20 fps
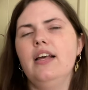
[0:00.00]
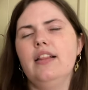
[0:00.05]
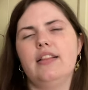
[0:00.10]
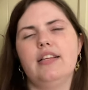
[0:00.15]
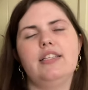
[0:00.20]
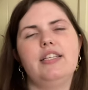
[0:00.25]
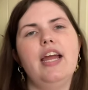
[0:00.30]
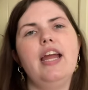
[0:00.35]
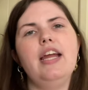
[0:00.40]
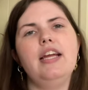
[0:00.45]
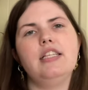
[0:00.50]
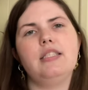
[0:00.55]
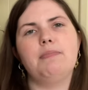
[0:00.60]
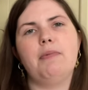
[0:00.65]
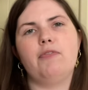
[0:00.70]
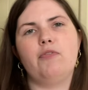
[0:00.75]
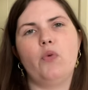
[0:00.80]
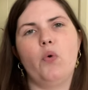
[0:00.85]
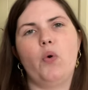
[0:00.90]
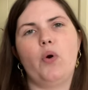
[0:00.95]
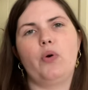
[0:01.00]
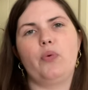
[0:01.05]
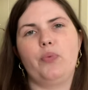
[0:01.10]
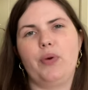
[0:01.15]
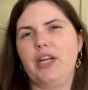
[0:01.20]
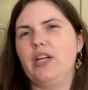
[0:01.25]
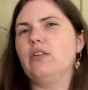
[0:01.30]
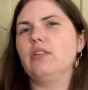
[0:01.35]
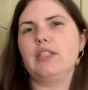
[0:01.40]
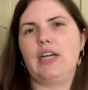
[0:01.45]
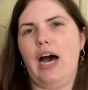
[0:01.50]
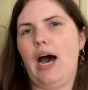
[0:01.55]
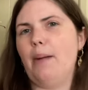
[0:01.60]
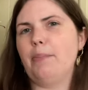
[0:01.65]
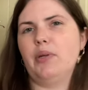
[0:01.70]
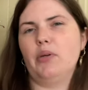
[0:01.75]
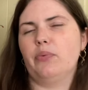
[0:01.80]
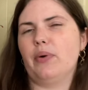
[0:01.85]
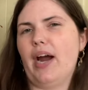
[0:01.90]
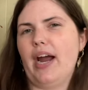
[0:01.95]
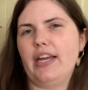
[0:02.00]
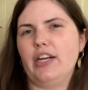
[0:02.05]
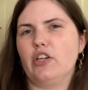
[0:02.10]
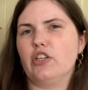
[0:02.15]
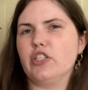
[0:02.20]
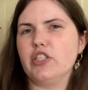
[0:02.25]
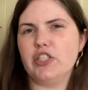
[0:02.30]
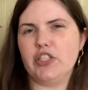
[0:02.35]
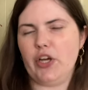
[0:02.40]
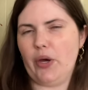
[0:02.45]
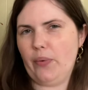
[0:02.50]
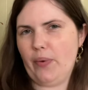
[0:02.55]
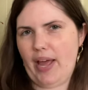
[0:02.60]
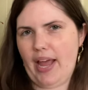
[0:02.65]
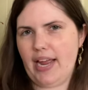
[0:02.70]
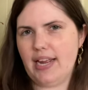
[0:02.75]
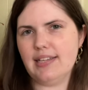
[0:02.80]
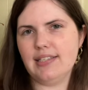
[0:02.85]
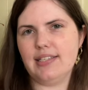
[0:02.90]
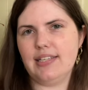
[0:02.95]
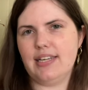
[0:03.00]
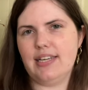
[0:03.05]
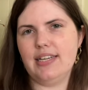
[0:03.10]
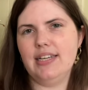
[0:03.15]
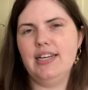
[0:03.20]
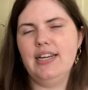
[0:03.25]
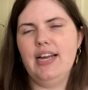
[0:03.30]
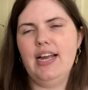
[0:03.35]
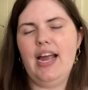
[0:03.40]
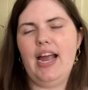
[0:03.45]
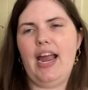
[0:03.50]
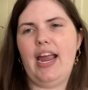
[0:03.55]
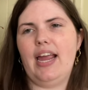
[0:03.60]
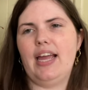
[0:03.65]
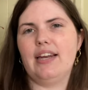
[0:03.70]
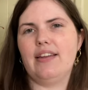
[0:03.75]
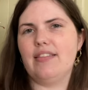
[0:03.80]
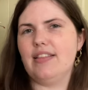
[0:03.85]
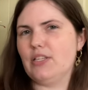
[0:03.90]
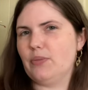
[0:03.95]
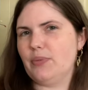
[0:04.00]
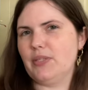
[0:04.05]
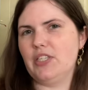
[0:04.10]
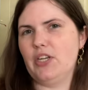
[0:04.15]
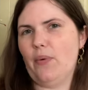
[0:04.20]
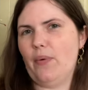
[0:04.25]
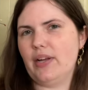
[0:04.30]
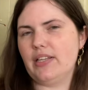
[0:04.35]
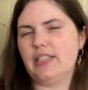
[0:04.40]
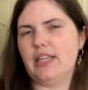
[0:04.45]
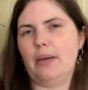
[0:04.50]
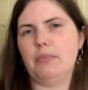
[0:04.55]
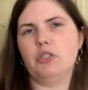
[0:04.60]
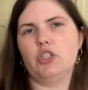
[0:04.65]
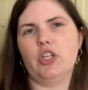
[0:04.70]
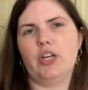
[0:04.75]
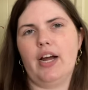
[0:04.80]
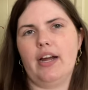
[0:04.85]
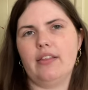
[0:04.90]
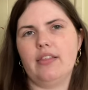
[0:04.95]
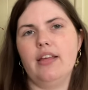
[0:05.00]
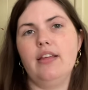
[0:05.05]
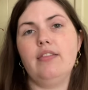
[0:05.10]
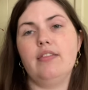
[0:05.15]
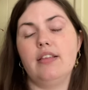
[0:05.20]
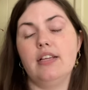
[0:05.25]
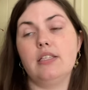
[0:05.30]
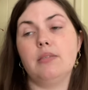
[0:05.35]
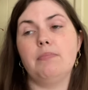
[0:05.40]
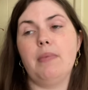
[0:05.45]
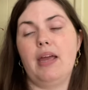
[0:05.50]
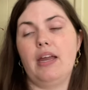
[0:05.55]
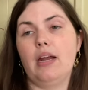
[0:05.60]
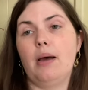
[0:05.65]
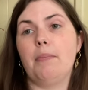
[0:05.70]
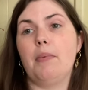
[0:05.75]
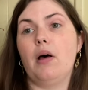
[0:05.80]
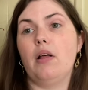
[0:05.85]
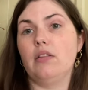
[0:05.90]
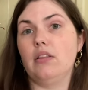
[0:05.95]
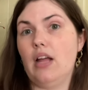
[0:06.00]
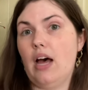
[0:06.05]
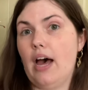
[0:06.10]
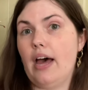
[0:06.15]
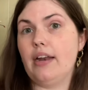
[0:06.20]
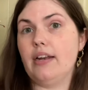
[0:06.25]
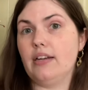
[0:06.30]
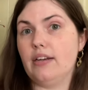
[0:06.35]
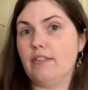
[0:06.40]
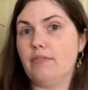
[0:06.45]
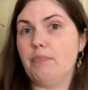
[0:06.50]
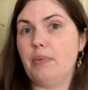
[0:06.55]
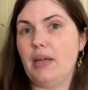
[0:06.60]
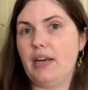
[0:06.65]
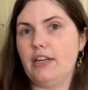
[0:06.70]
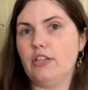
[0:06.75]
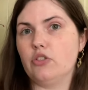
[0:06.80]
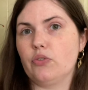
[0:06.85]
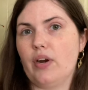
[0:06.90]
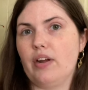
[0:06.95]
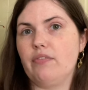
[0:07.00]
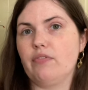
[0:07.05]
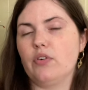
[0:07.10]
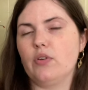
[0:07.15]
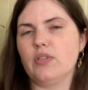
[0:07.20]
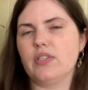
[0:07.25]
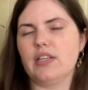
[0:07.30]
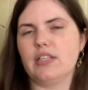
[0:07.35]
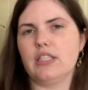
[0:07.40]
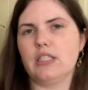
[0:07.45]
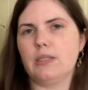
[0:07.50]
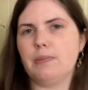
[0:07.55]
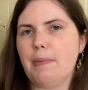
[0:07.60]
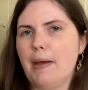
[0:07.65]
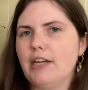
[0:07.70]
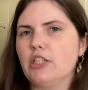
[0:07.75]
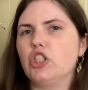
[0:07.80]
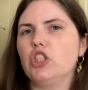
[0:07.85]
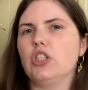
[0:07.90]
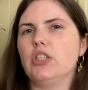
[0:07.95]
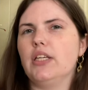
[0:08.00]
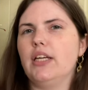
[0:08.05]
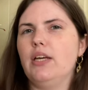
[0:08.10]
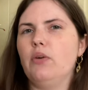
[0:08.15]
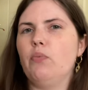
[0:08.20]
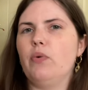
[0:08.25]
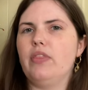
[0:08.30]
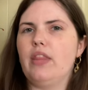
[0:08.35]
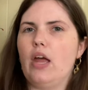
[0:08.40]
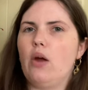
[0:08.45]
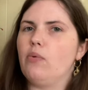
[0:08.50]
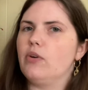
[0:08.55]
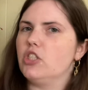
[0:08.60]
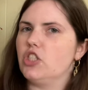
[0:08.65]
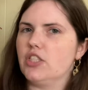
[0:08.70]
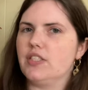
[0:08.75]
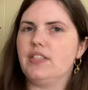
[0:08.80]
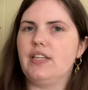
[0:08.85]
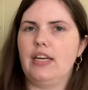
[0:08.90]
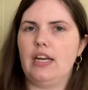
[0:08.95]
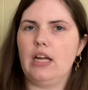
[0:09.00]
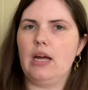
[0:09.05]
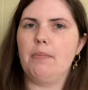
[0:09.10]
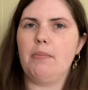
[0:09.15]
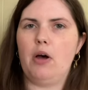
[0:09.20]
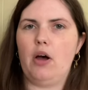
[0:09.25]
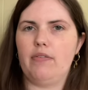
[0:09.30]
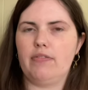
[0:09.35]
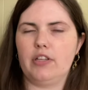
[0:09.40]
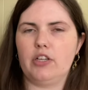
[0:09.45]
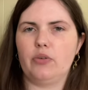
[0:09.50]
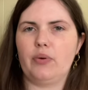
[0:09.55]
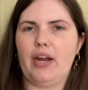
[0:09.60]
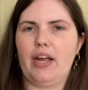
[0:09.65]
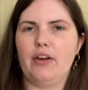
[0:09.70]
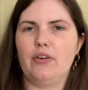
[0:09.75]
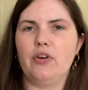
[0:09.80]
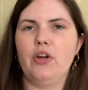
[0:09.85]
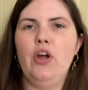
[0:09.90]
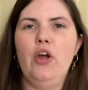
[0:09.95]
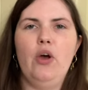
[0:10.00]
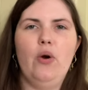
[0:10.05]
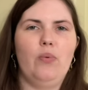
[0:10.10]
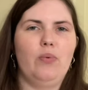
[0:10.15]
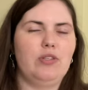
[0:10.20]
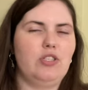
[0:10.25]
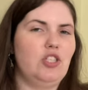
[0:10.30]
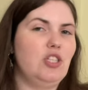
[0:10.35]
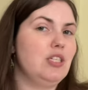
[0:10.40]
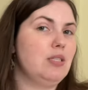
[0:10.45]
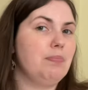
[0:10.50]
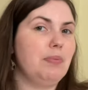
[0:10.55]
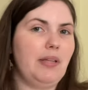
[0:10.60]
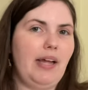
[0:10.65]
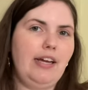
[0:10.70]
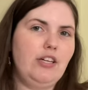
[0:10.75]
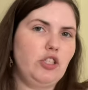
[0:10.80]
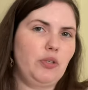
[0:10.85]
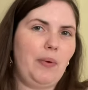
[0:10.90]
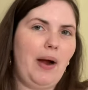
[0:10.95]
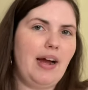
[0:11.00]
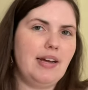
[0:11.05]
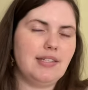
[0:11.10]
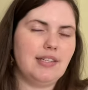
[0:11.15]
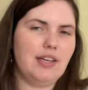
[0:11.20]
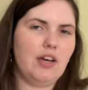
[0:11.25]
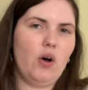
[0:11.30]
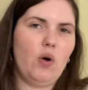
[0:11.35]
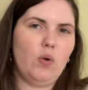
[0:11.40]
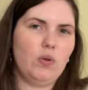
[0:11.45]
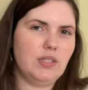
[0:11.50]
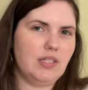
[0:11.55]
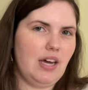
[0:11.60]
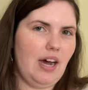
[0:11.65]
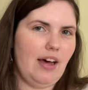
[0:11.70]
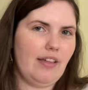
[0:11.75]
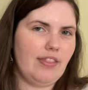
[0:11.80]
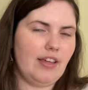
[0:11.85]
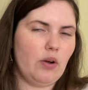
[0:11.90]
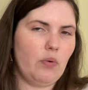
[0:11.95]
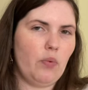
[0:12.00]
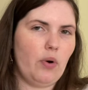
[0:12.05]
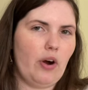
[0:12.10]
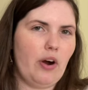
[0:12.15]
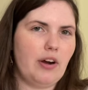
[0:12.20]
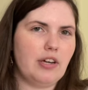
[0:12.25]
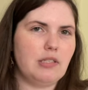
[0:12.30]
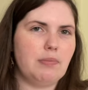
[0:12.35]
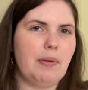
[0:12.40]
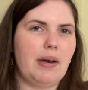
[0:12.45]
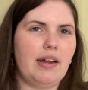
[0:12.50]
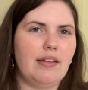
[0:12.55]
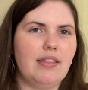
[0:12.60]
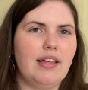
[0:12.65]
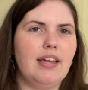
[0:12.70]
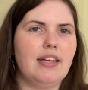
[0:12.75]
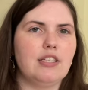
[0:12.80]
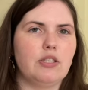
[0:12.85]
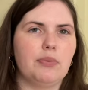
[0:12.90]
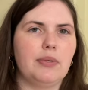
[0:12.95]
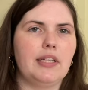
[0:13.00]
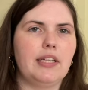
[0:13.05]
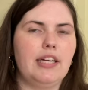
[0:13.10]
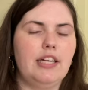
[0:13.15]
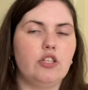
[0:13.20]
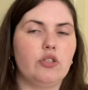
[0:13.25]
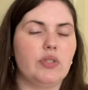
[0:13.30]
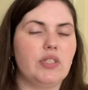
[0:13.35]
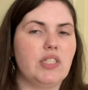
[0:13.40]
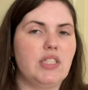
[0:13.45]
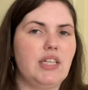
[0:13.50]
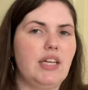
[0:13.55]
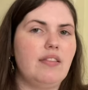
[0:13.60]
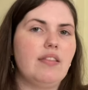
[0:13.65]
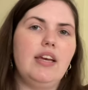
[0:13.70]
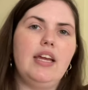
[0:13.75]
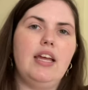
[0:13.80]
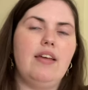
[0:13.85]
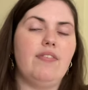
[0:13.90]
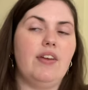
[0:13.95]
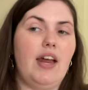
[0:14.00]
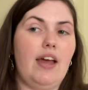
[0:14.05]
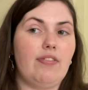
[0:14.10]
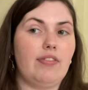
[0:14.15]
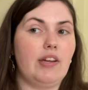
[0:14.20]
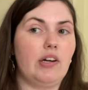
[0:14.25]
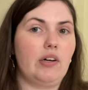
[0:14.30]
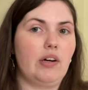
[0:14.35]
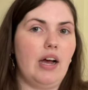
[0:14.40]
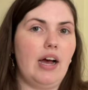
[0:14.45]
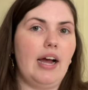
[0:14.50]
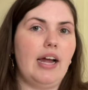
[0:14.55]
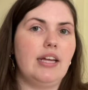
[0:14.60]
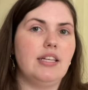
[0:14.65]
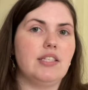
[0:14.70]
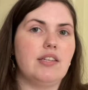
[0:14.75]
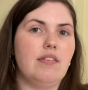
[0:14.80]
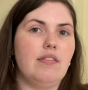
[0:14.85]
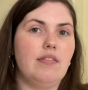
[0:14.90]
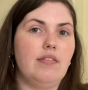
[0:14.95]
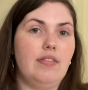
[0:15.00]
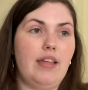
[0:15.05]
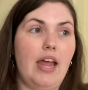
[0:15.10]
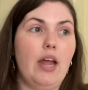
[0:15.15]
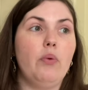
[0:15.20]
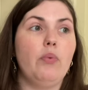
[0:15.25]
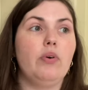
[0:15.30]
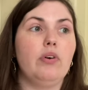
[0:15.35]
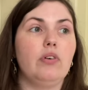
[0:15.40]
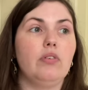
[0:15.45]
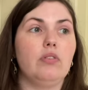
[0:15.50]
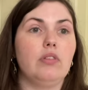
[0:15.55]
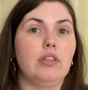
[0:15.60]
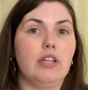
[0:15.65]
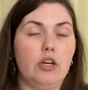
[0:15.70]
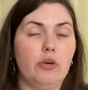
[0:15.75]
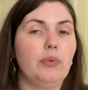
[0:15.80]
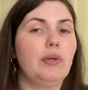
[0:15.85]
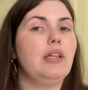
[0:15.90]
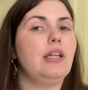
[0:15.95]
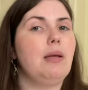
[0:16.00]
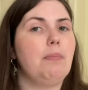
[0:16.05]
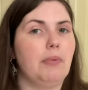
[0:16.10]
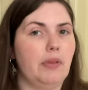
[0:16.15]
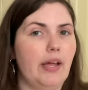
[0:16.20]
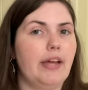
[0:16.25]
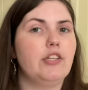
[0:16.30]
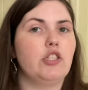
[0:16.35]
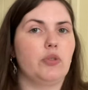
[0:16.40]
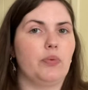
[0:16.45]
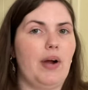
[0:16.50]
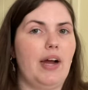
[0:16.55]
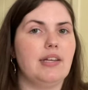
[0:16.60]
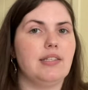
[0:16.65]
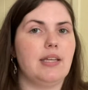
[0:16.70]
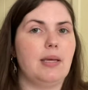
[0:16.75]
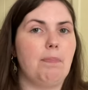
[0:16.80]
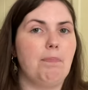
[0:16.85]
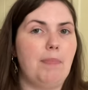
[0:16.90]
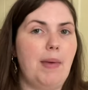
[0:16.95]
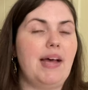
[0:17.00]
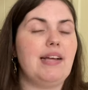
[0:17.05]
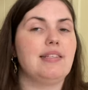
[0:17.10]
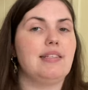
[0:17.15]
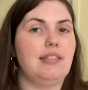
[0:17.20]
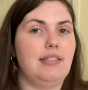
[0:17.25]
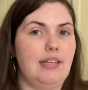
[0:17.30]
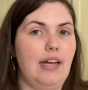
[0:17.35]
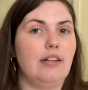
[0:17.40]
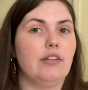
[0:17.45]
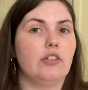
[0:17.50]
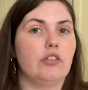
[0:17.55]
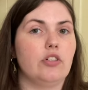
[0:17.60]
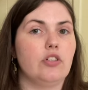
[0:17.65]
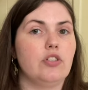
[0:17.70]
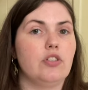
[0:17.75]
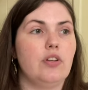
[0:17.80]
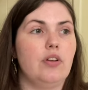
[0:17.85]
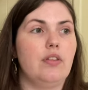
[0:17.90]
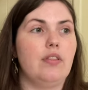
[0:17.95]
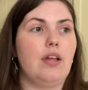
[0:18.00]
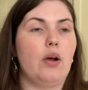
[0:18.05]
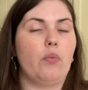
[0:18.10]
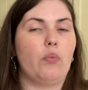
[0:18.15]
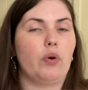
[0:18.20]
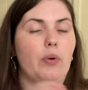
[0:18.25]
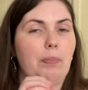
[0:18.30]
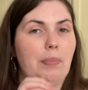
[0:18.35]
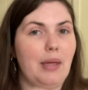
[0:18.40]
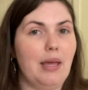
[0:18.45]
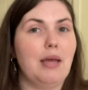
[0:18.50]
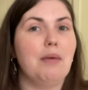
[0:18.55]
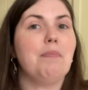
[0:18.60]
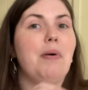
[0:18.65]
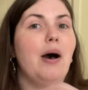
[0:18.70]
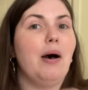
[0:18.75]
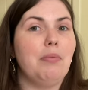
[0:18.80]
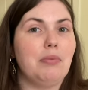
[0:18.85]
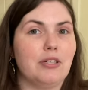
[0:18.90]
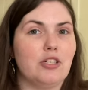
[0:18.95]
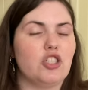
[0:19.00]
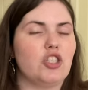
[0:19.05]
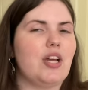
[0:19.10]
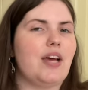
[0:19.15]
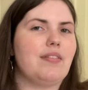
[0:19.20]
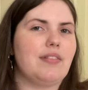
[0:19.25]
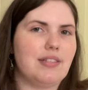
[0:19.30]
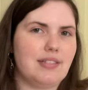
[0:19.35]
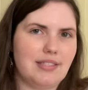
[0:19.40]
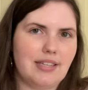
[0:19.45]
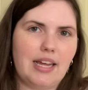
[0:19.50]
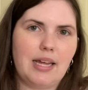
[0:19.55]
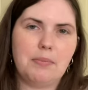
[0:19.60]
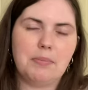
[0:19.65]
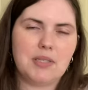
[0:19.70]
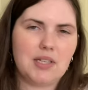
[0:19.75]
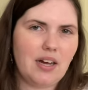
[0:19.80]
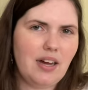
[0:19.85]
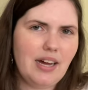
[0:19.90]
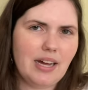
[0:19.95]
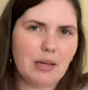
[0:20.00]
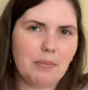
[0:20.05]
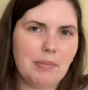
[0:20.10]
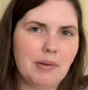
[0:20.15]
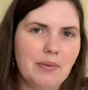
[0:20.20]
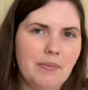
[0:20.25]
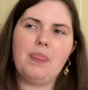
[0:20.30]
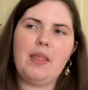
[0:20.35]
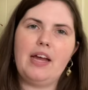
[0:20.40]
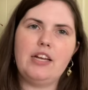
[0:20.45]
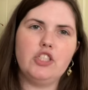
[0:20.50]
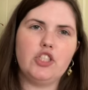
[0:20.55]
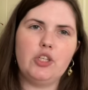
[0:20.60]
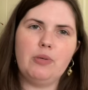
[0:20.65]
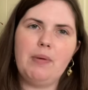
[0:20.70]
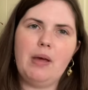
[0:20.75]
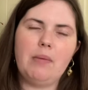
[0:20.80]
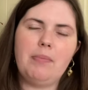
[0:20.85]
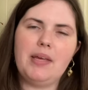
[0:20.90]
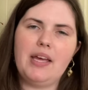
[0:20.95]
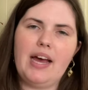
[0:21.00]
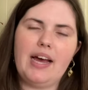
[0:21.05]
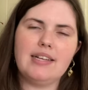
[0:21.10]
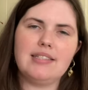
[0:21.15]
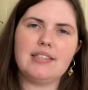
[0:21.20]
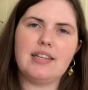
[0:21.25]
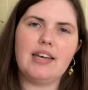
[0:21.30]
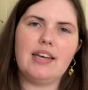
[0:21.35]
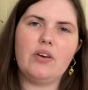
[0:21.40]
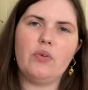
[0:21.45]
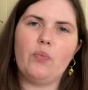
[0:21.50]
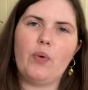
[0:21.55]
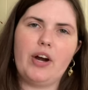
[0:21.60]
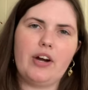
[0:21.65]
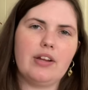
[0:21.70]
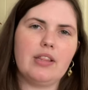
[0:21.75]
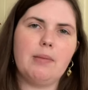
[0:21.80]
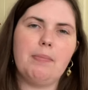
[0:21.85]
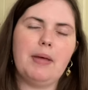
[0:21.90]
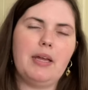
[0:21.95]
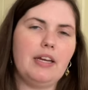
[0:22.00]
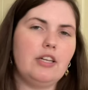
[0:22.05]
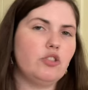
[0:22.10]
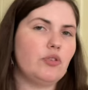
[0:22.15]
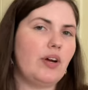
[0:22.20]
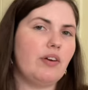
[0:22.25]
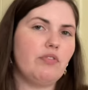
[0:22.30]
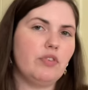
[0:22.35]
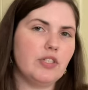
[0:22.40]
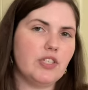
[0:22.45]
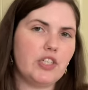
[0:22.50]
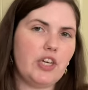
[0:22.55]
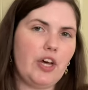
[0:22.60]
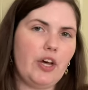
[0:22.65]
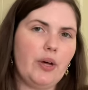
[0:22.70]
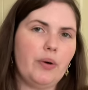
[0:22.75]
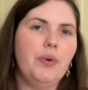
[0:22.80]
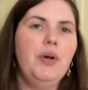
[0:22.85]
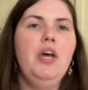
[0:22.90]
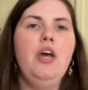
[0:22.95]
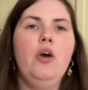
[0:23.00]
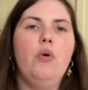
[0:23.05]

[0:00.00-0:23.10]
The days before real copyright are so hazy, and this was no exception. I think this made up a lot of Penny Dreadfuls, especially when they were just getting up off the ground, was just plagiarizing old Gothic works. But I think it's really interesting that even at their height, they were literally plagiarizing bestsellers that were being published at the same time. And you may be asking, where did the Penny Dreadfuls go?